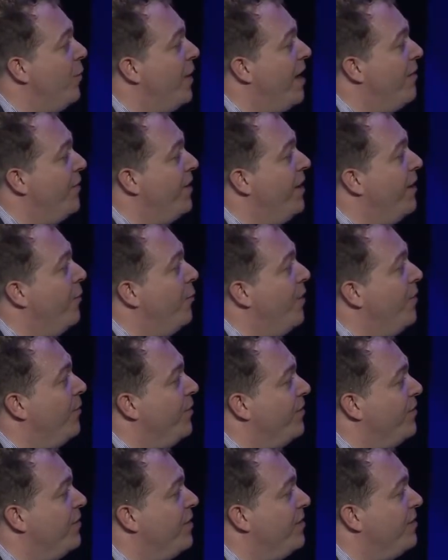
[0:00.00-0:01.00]
We have a, we have
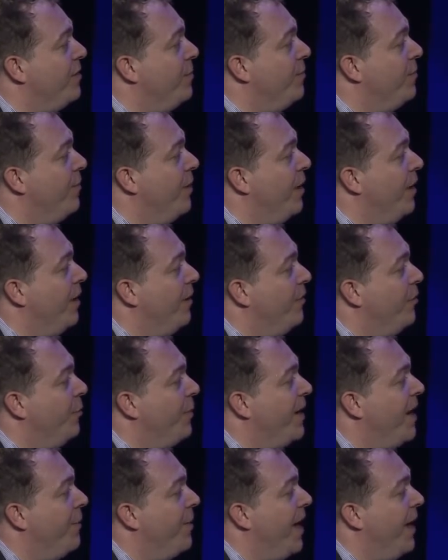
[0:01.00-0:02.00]
a system uh, that'll
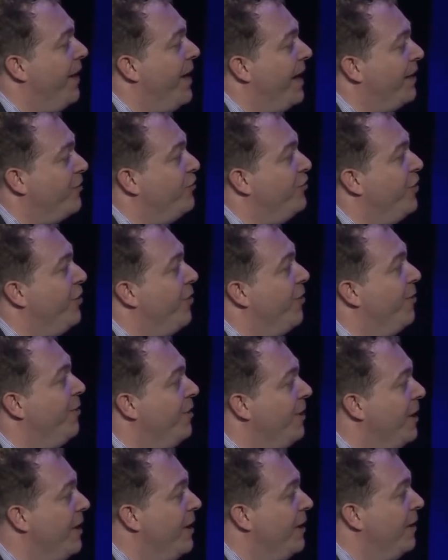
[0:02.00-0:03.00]
be coming out next year
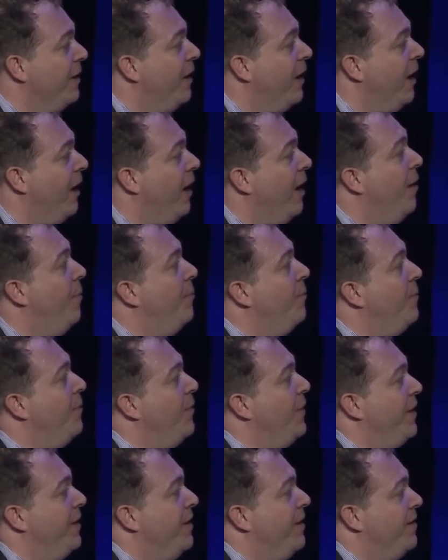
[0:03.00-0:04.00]
um,
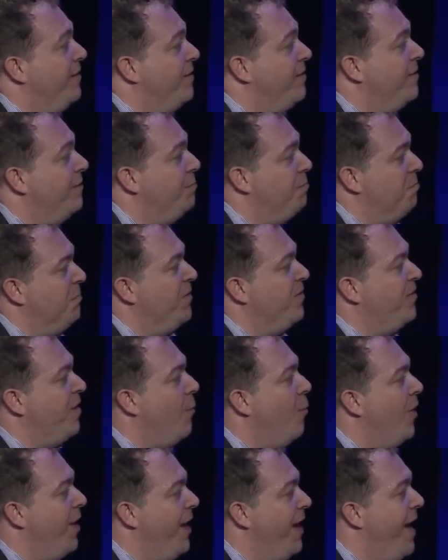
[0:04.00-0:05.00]
that is
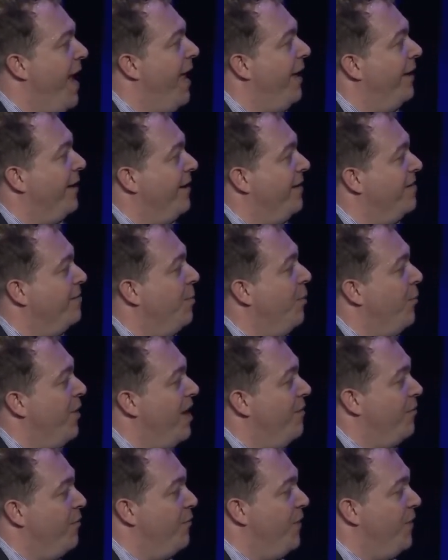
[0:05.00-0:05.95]
somewhat analogous, but we haven't